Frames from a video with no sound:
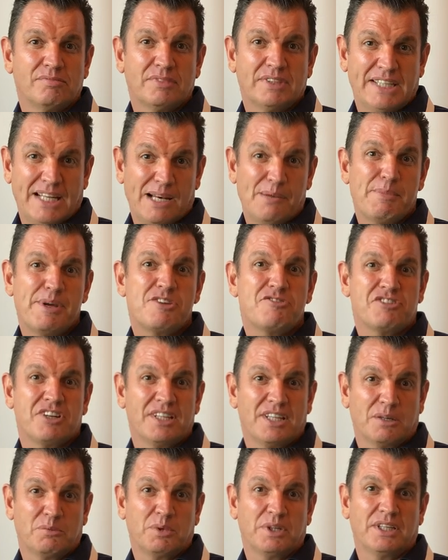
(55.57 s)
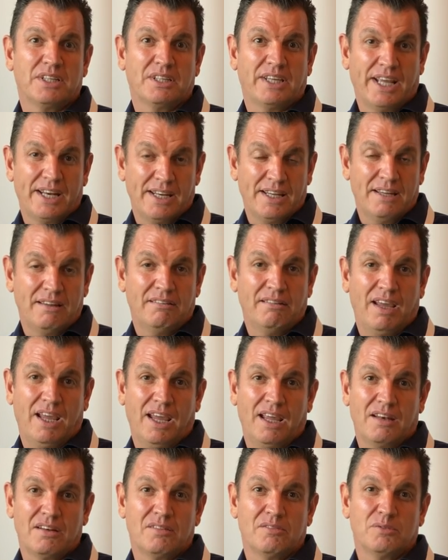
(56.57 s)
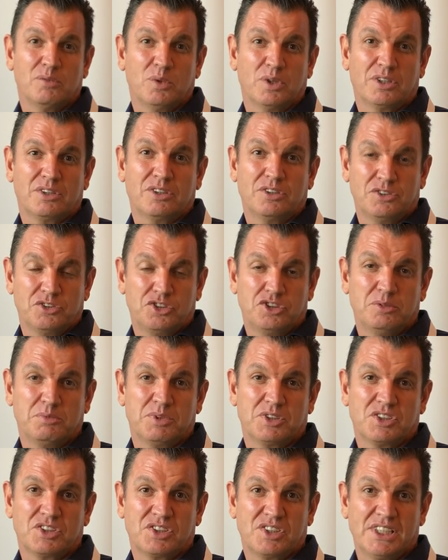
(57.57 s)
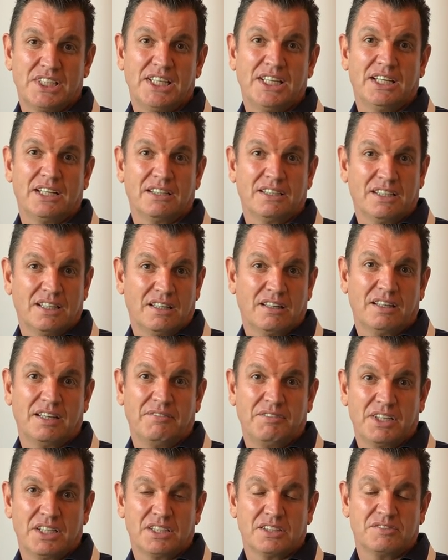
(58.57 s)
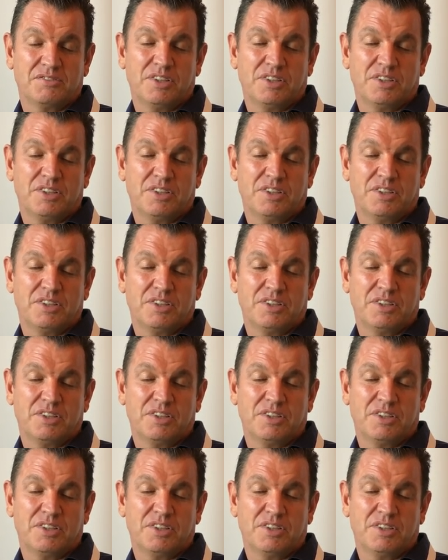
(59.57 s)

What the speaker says: telemetry that we're getting and what consumers are seeing and kind of giving us